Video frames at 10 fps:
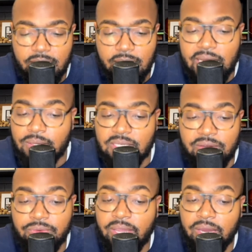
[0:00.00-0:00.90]
He knows
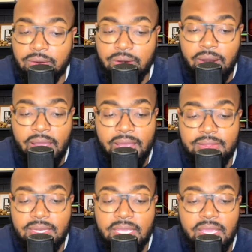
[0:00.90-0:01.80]
every hair on our
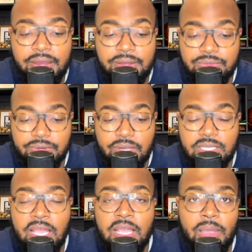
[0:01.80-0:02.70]
head, and he cares for us